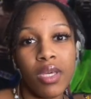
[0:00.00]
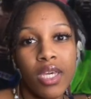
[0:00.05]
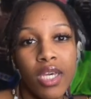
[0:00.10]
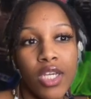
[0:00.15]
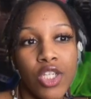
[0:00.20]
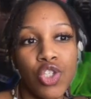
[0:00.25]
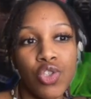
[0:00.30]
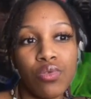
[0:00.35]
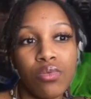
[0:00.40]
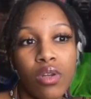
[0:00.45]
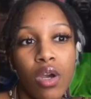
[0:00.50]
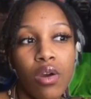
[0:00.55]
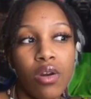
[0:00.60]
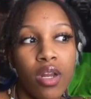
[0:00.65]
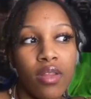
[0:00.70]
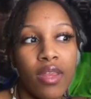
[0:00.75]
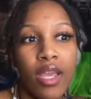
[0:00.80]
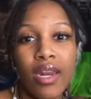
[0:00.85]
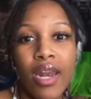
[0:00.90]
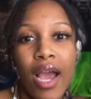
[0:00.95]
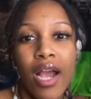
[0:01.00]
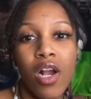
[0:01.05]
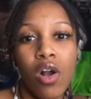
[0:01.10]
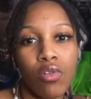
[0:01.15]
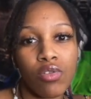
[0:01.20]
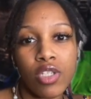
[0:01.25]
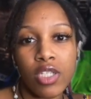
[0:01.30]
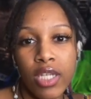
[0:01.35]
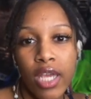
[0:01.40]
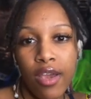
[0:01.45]
because you know that they're not
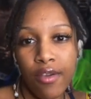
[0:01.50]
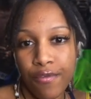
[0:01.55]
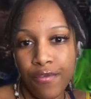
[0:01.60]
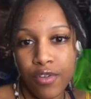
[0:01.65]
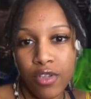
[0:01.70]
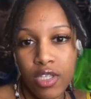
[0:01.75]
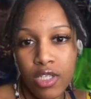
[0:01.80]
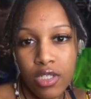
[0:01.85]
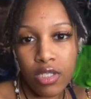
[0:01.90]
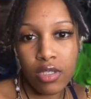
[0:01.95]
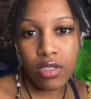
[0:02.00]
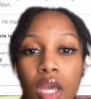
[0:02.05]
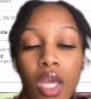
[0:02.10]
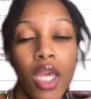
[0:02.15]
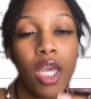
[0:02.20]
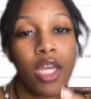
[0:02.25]
going to stand for this.